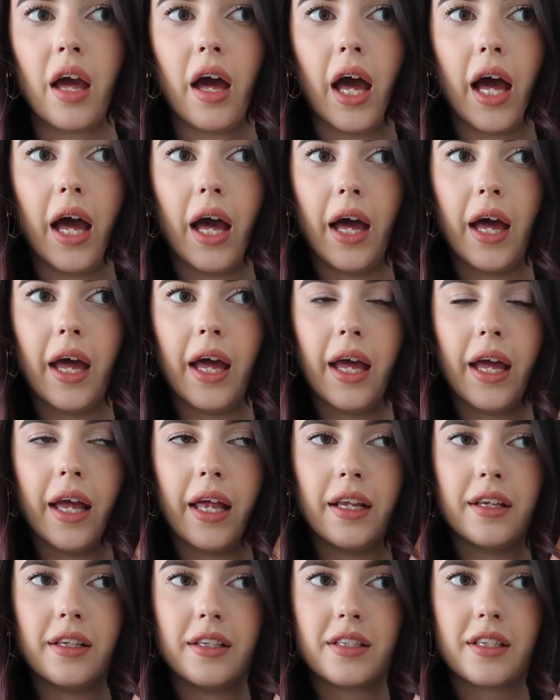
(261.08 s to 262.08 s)

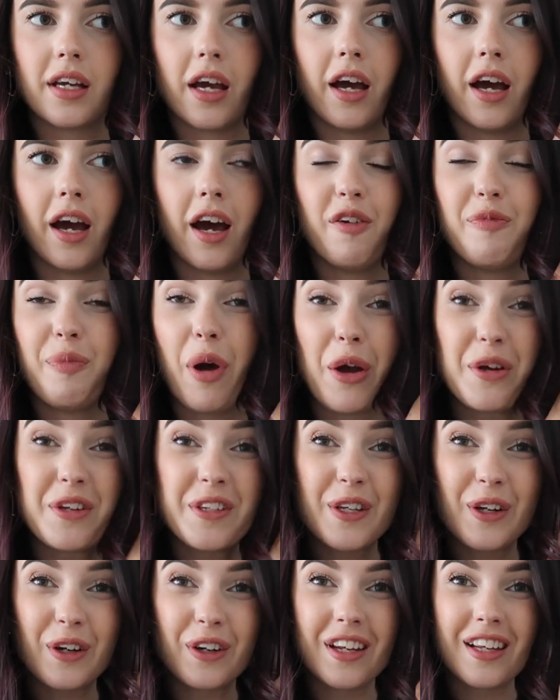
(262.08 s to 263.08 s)
And I've
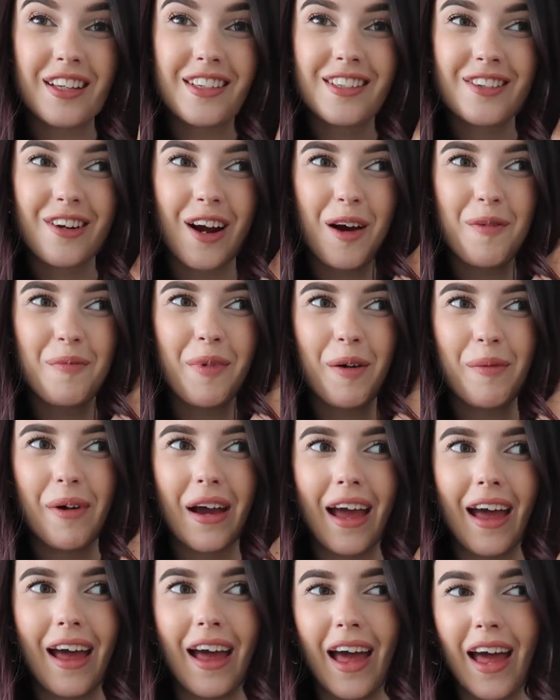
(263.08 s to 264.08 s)
posted on Instagram about my
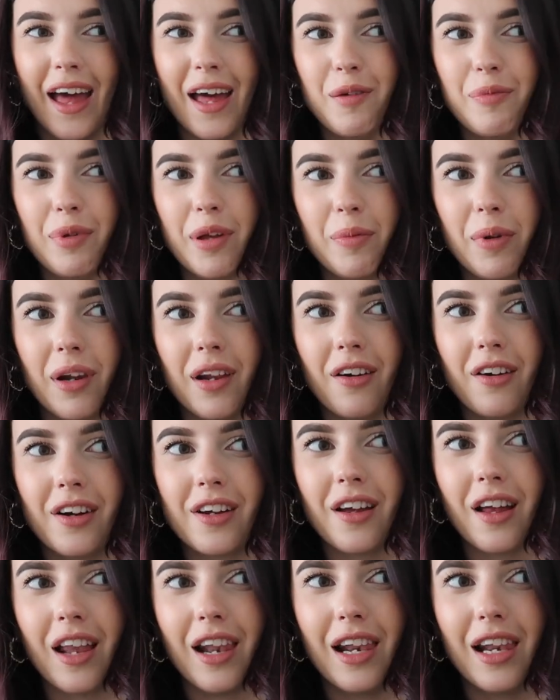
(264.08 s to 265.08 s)
hair. People
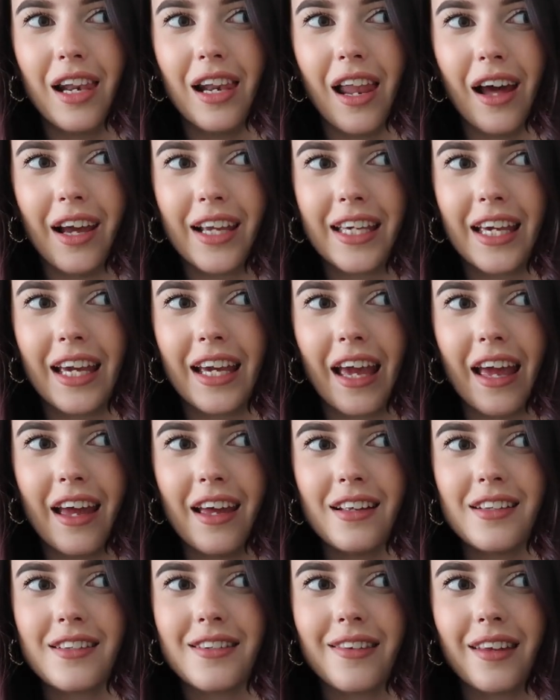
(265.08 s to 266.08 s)
are liking
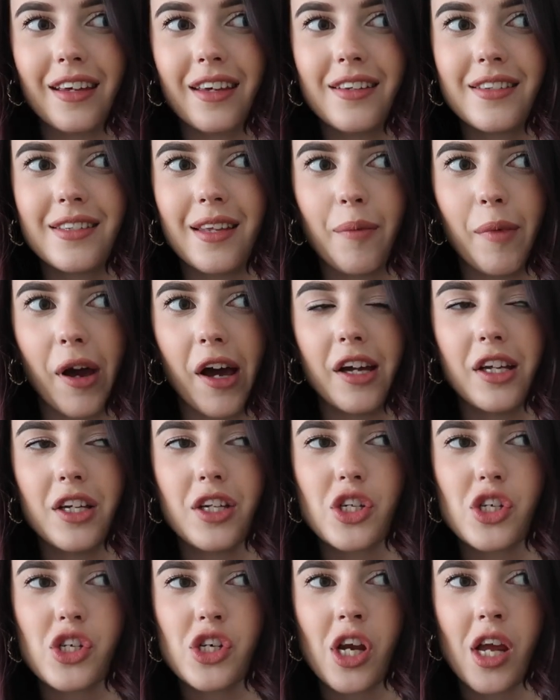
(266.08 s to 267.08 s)
it, so thank you so
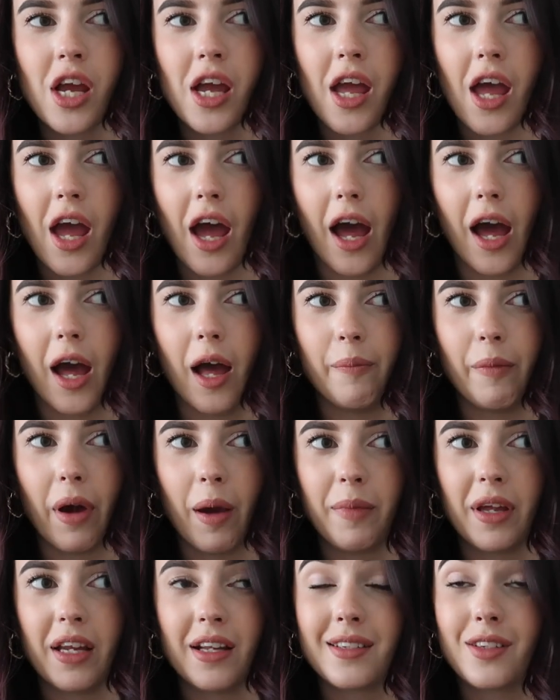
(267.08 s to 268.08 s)
much. I
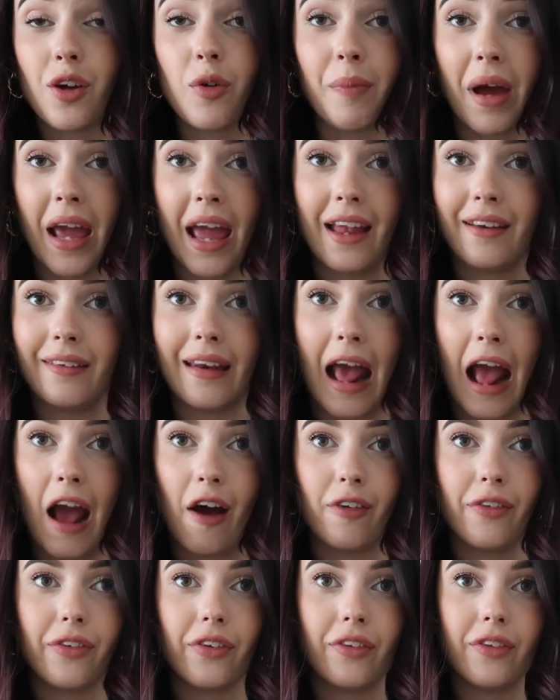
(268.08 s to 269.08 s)
mean, it's on my head
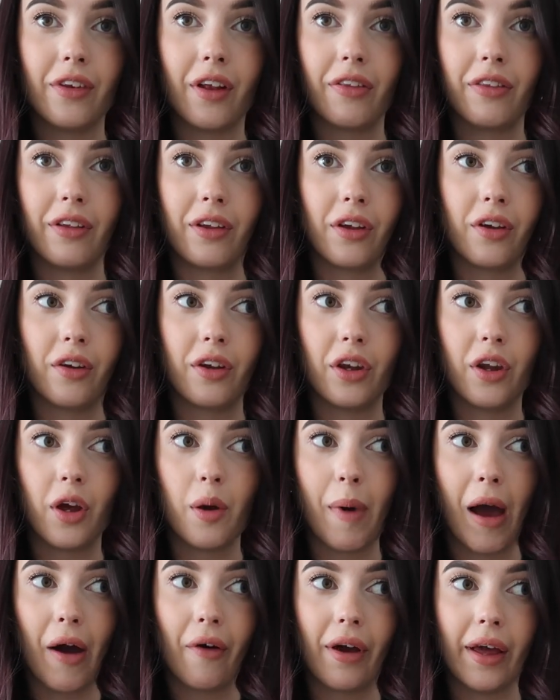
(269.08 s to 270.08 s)
now, so there's nothing you can do
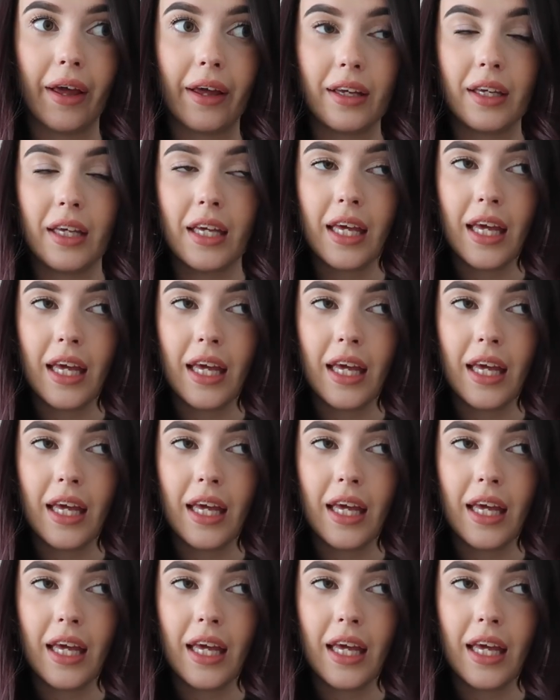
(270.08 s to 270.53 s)
about it.